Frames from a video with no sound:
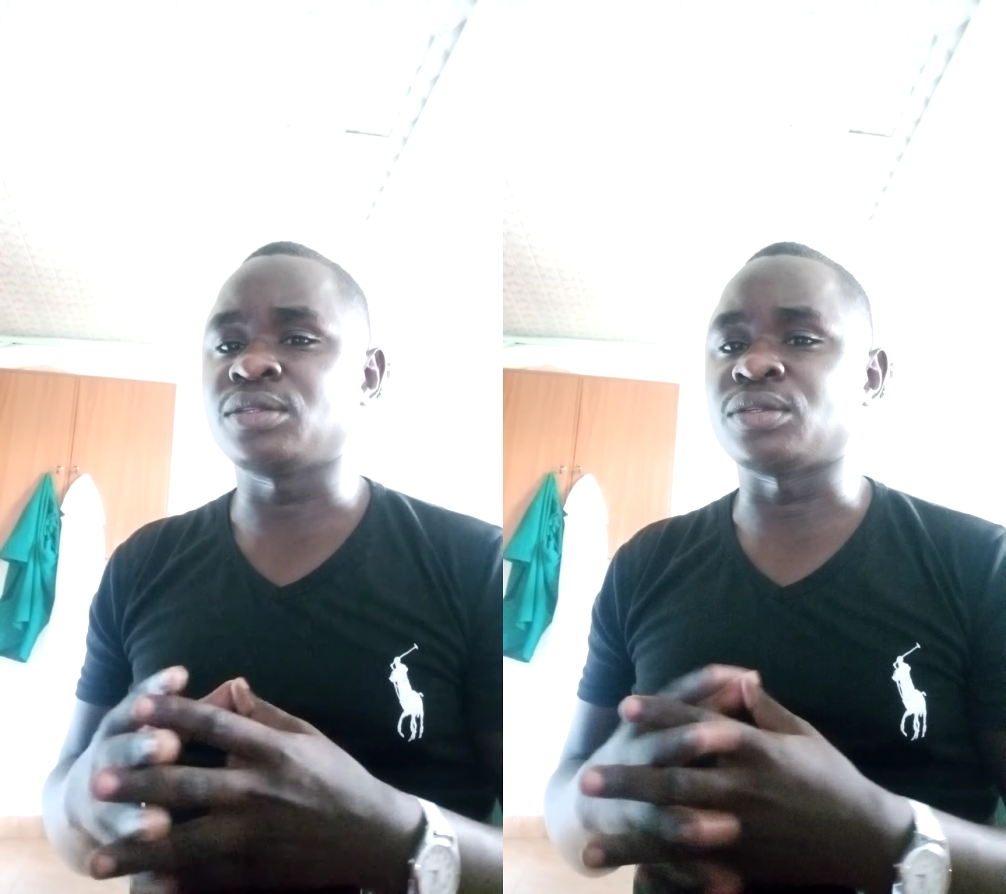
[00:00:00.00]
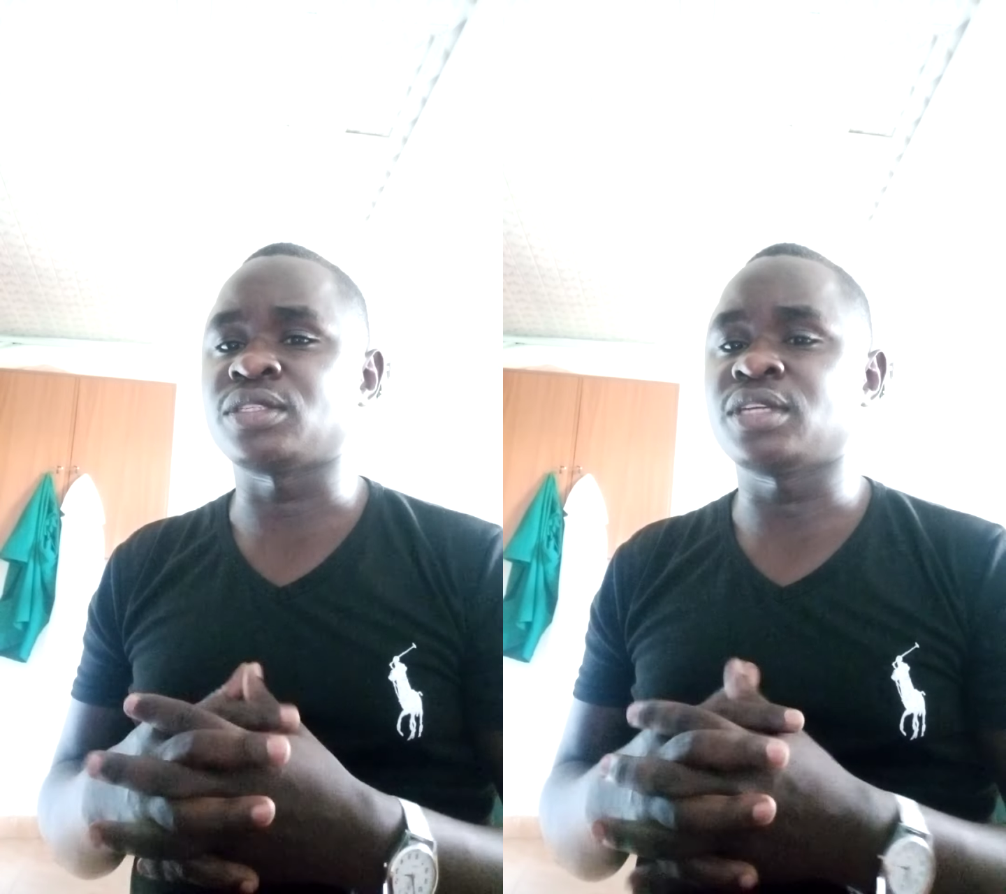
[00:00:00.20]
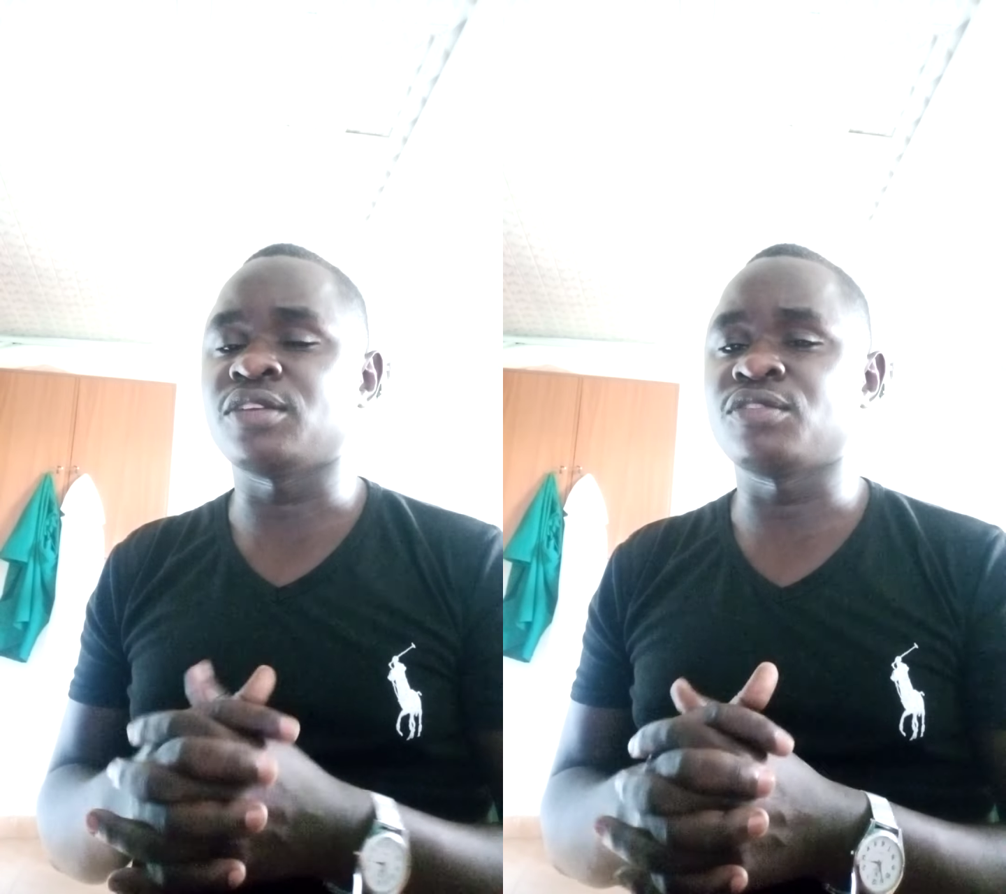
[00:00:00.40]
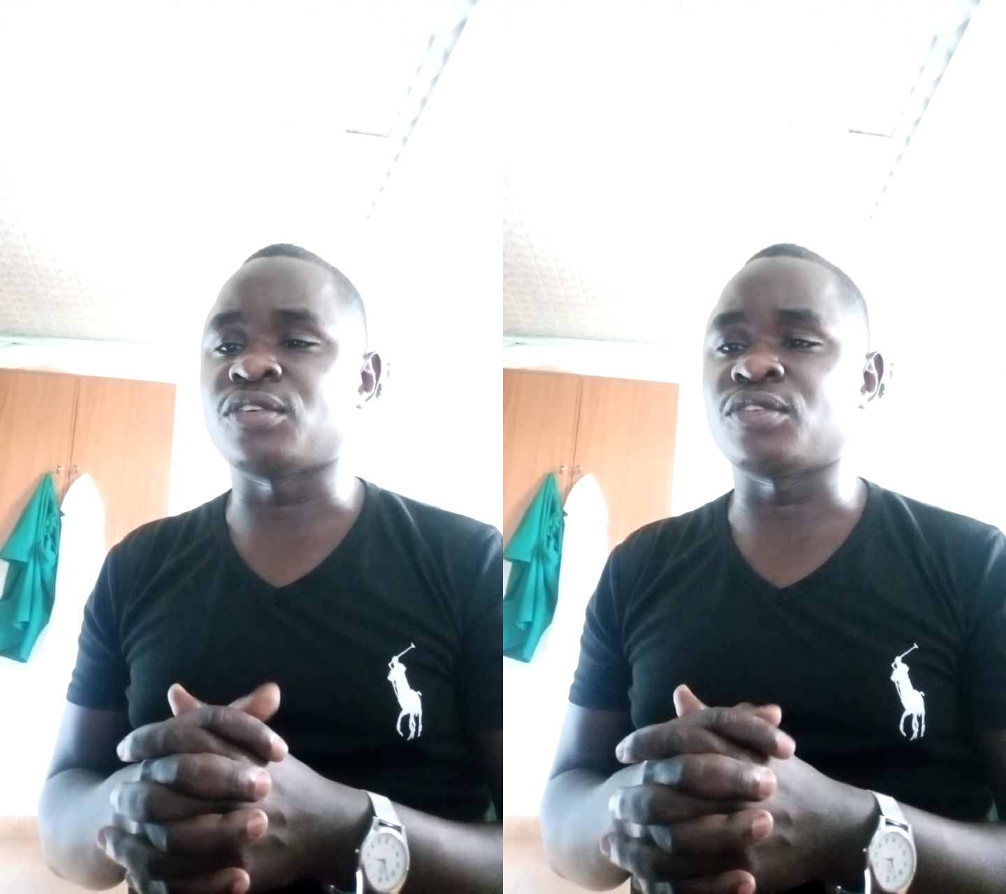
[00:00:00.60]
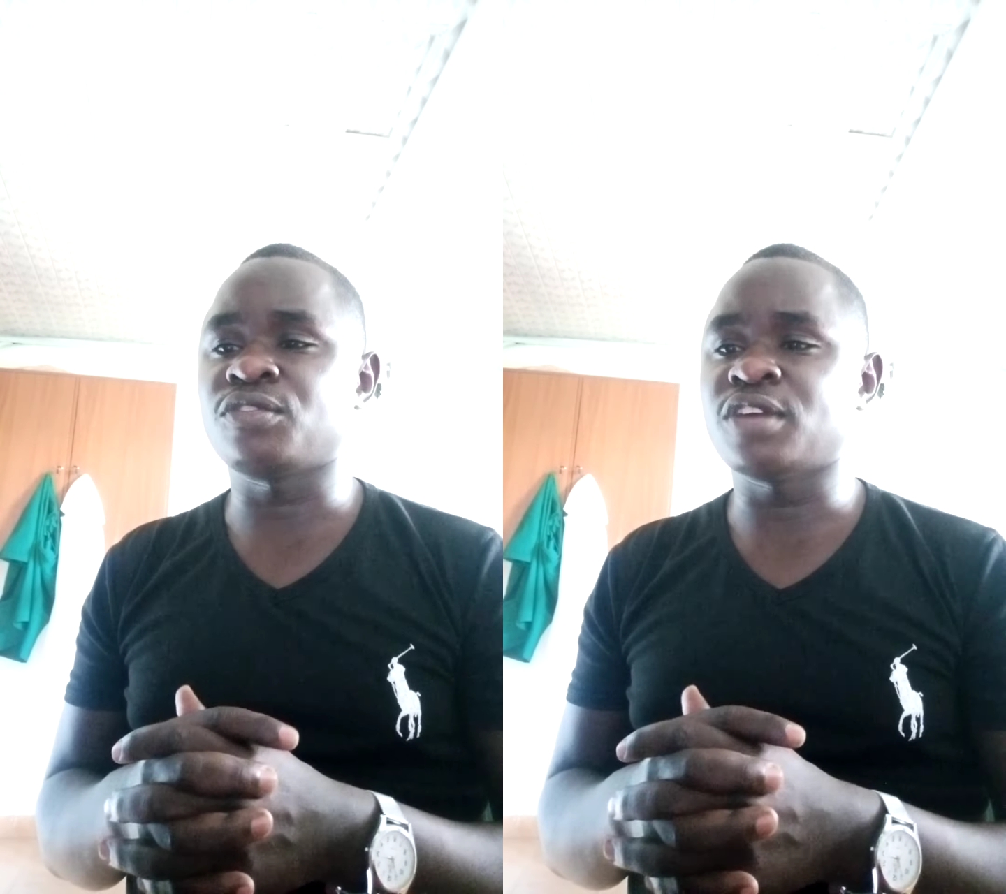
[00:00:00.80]
to stand
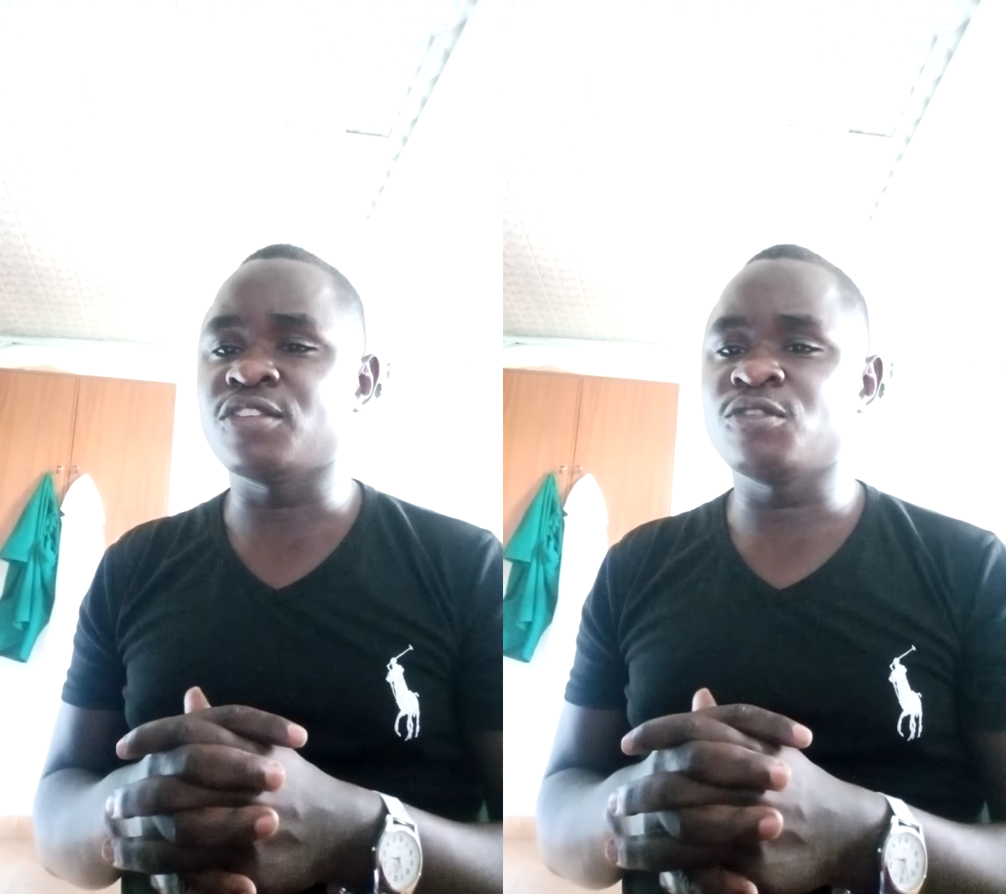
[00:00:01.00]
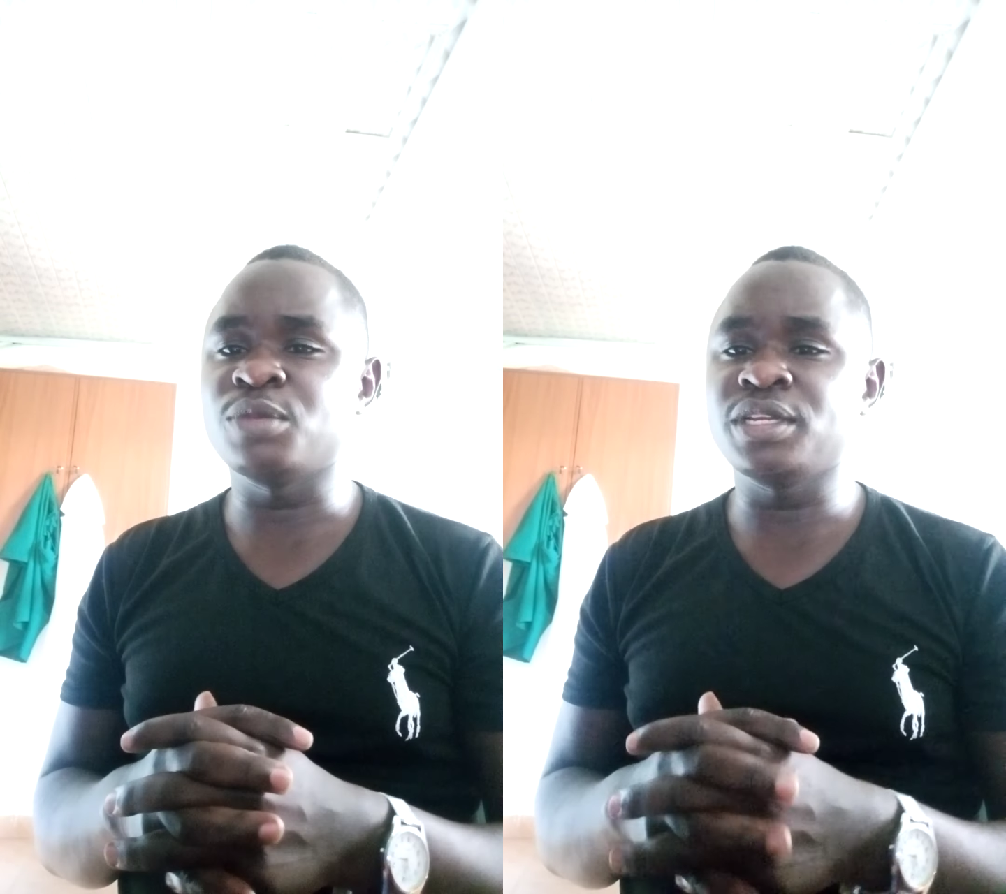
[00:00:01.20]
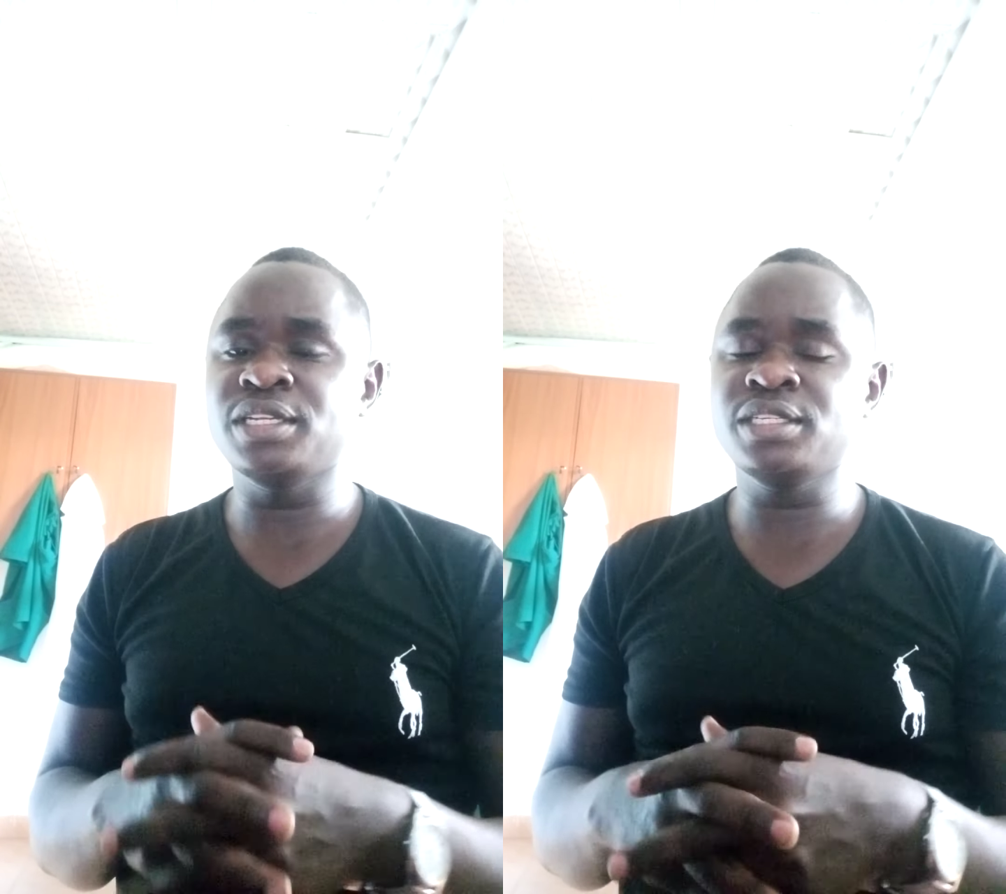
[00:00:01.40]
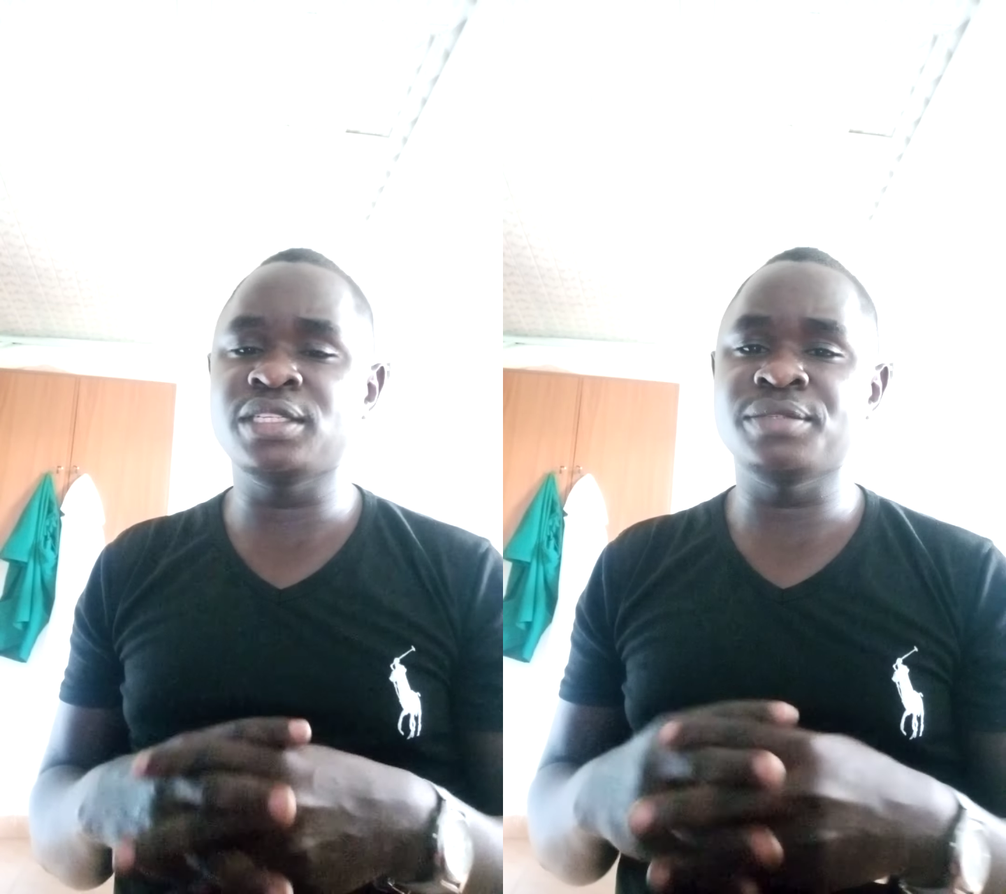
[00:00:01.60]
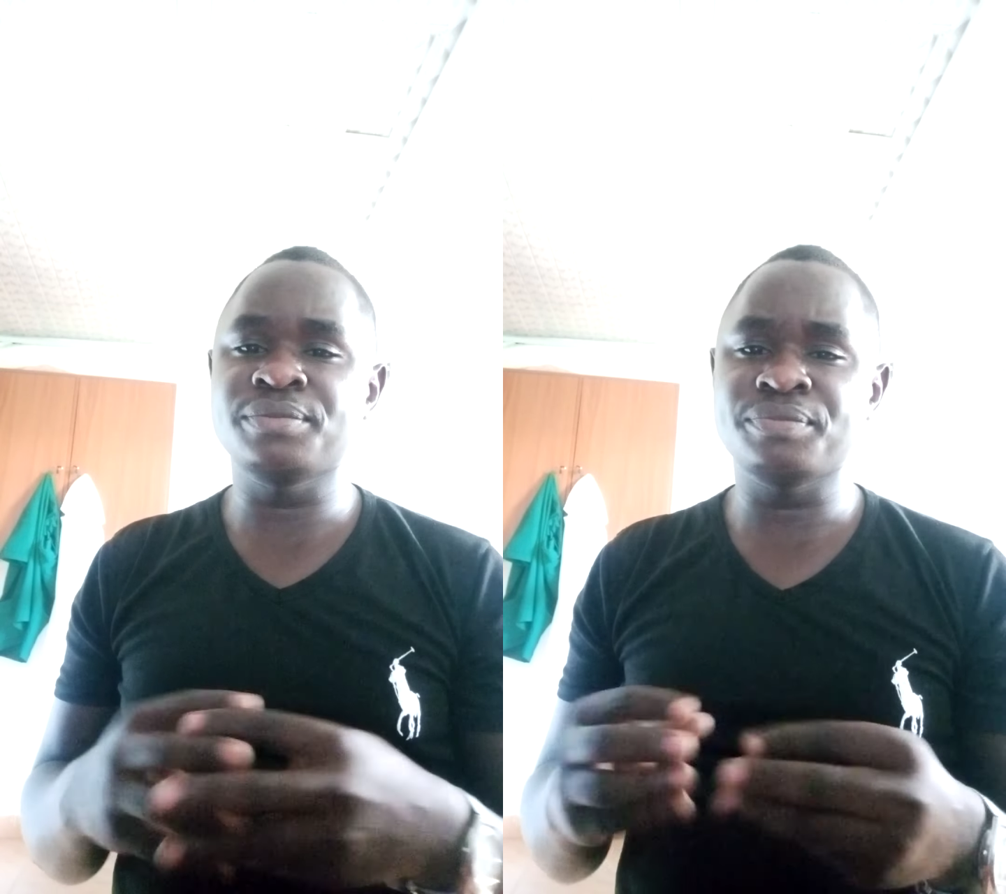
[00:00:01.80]
for 5
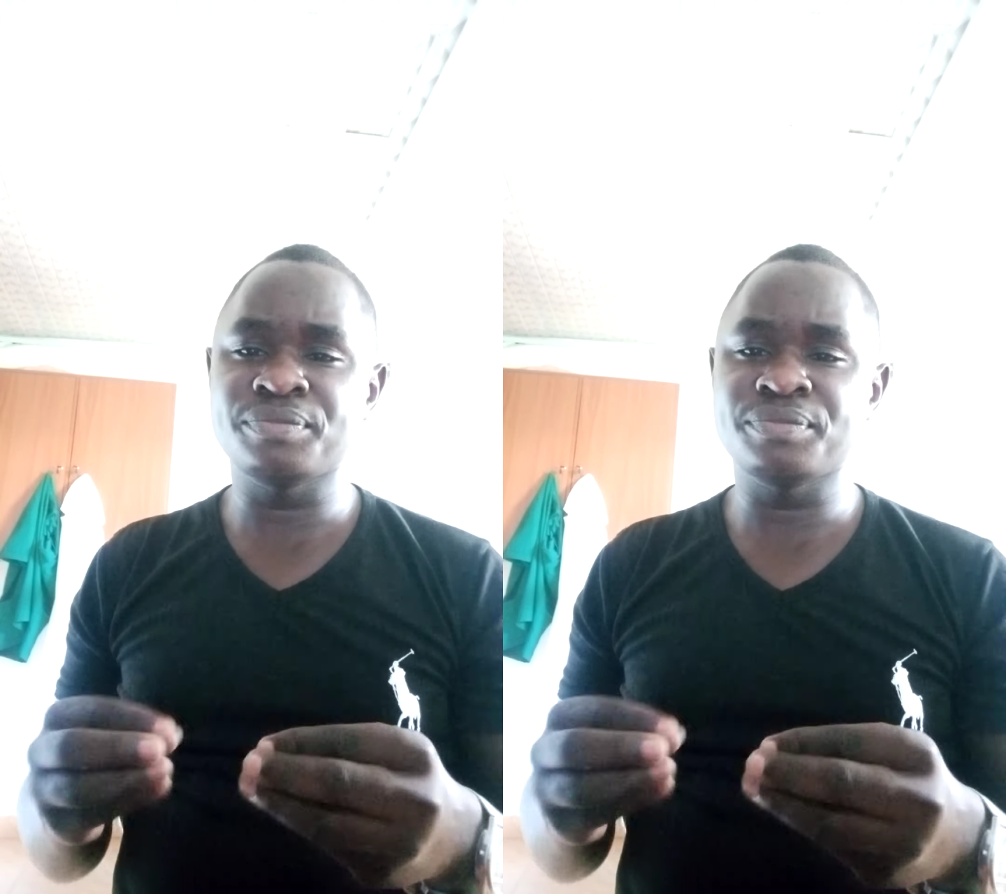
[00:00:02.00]
minutes.